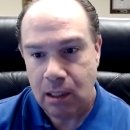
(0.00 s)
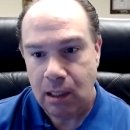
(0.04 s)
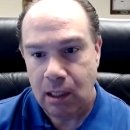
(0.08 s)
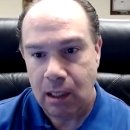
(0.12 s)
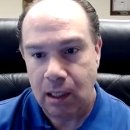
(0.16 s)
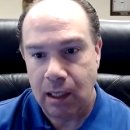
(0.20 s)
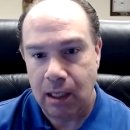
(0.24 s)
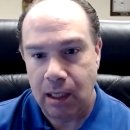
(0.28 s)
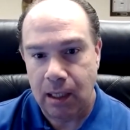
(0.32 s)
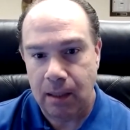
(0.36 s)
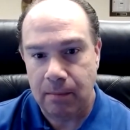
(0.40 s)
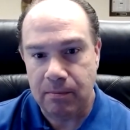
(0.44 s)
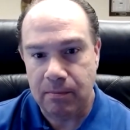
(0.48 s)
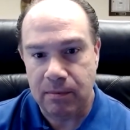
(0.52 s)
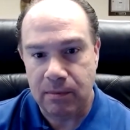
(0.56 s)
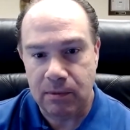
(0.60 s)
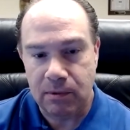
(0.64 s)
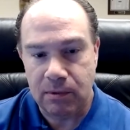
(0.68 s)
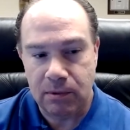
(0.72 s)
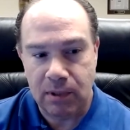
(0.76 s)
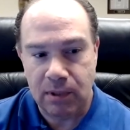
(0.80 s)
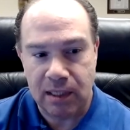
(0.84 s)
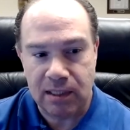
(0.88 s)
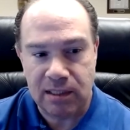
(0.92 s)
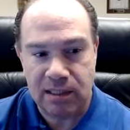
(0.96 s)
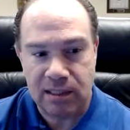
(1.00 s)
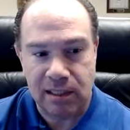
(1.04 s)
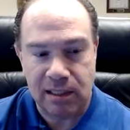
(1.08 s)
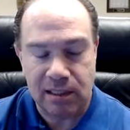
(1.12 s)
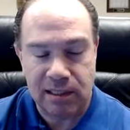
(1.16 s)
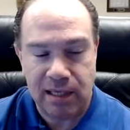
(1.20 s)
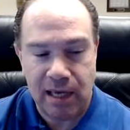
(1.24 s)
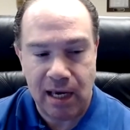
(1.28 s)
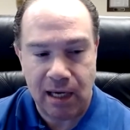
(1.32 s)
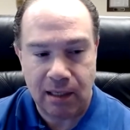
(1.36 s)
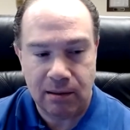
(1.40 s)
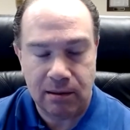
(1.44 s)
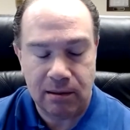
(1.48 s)
Um, that's the
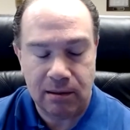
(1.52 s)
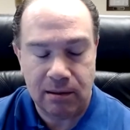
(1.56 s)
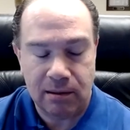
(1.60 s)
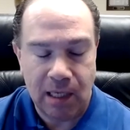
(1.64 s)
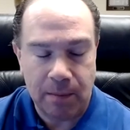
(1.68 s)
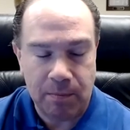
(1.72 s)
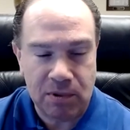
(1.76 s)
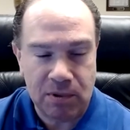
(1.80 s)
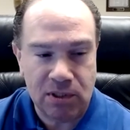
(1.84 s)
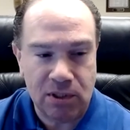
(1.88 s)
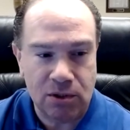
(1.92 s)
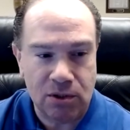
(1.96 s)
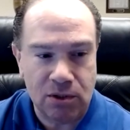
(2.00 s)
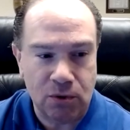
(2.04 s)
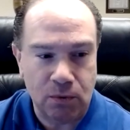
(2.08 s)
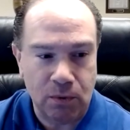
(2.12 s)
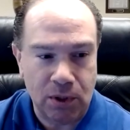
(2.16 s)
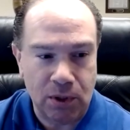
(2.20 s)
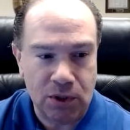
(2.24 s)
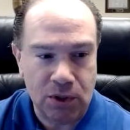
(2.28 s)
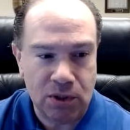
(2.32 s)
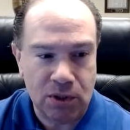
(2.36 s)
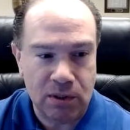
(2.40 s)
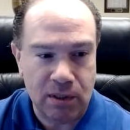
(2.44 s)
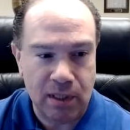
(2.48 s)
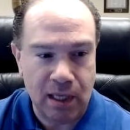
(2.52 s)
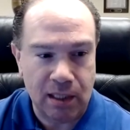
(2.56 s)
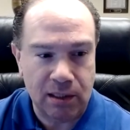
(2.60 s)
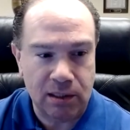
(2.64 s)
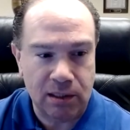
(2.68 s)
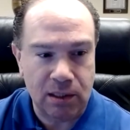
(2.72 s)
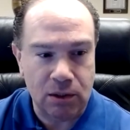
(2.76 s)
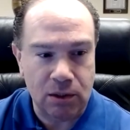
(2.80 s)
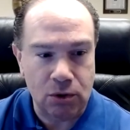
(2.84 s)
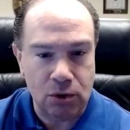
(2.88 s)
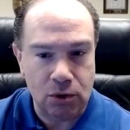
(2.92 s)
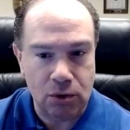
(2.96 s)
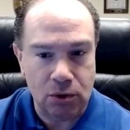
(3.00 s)
exact type of situation that
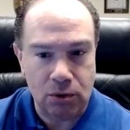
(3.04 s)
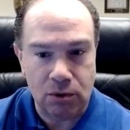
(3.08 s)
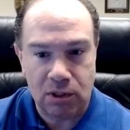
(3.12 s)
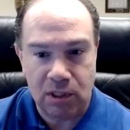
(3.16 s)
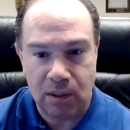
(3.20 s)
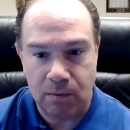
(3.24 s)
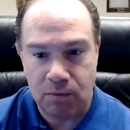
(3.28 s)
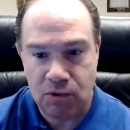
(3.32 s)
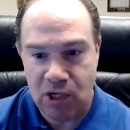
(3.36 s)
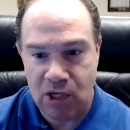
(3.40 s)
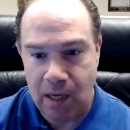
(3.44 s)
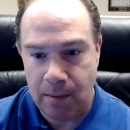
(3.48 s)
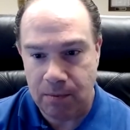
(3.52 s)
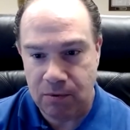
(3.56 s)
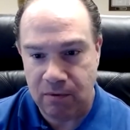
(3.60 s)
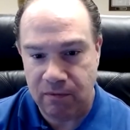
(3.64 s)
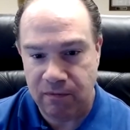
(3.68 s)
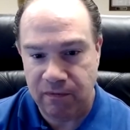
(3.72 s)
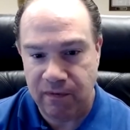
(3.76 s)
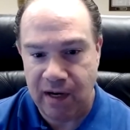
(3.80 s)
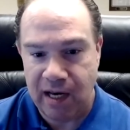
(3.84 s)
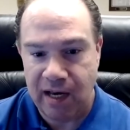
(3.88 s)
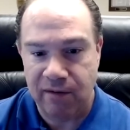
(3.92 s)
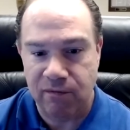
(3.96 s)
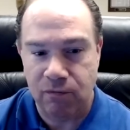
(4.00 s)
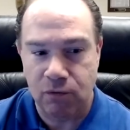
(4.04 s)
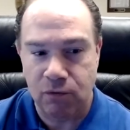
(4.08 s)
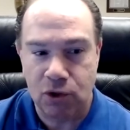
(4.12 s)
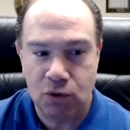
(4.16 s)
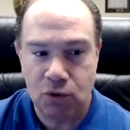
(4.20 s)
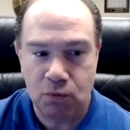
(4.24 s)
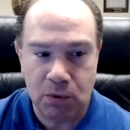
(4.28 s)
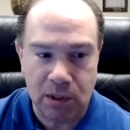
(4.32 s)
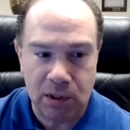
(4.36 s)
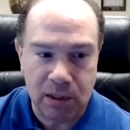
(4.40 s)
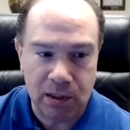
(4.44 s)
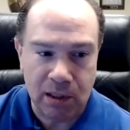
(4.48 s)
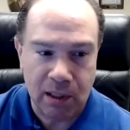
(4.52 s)
the new subchapter five, which
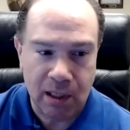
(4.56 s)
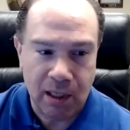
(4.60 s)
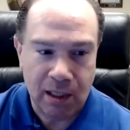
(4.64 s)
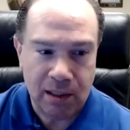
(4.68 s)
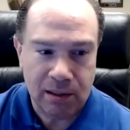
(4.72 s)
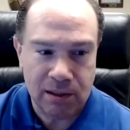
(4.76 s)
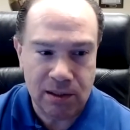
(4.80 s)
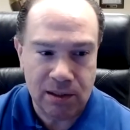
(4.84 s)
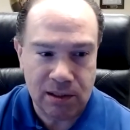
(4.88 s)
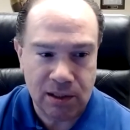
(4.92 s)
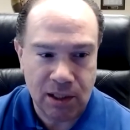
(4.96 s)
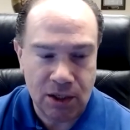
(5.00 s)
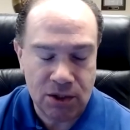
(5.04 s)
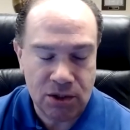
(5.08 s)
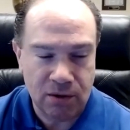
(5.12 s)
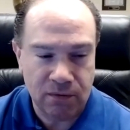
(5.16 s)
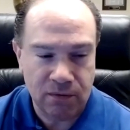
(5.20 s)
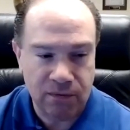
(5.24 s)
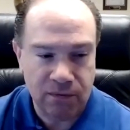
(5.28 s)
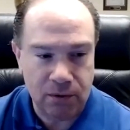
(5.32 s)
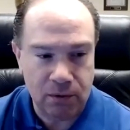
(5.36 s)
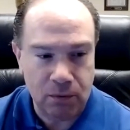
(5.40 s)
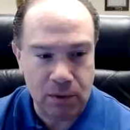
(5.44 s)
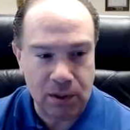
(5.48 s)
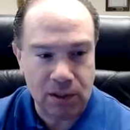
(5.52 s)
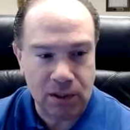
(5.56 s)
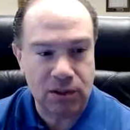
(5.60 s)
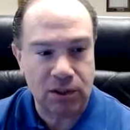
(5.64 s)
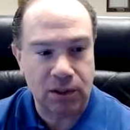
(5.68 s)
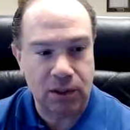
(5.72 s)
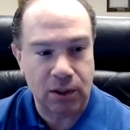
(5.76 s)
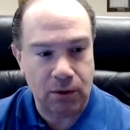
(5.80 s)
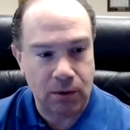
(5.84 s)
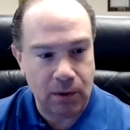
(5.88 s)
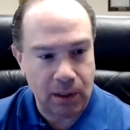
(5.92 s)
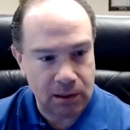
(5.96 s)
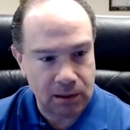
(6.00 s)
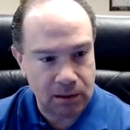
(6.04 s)
we discussed a few weeks
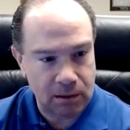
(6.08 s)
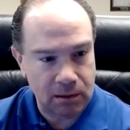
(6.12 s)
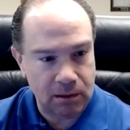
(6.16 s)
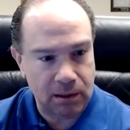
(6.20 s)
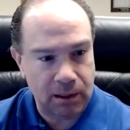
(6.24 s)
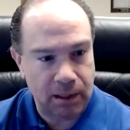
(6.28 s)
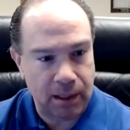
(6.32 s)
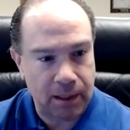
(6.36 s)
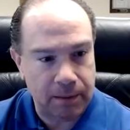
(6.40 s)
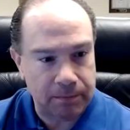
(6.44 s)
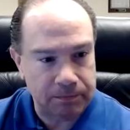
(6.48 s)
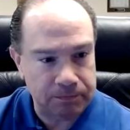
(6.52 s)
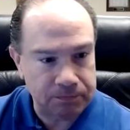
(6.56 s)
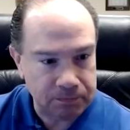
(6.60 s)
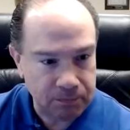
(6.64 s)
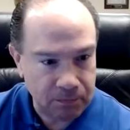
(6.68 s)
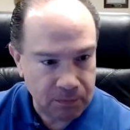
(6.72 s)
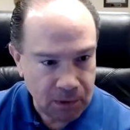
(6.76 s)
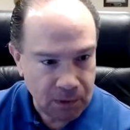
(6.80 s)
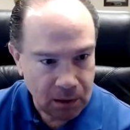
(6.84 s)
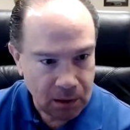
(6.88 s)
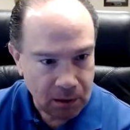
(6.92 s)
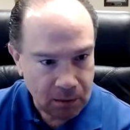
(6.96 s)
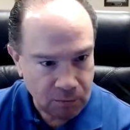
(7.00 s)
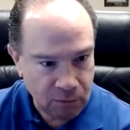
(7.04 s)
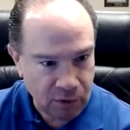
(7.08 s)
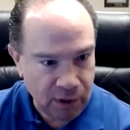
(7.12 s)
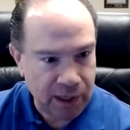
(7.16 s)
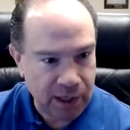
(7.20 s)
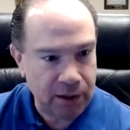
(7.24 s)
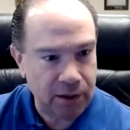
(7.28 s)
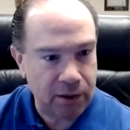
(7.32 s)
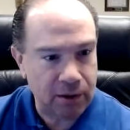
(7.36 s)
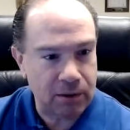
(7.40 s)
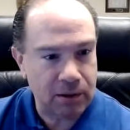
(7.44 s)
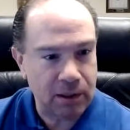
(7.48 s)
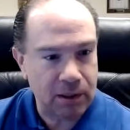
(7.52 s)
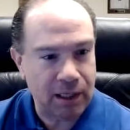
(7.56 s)
ago at um,
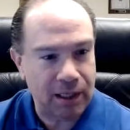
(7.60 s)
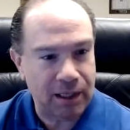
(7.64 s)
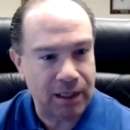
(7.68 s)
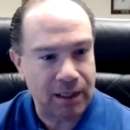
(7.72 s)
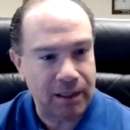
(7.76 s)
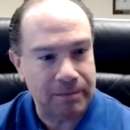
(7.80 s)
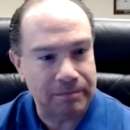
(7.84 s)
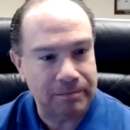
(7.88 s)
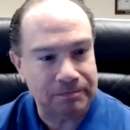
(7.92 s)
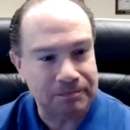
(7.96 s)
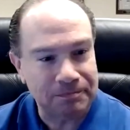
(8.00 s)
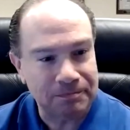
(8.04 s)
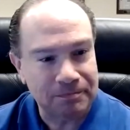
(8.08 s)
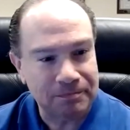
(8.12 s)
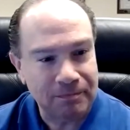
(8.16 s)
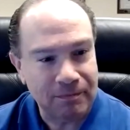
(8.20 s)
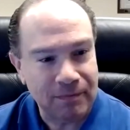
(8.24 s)
prior um,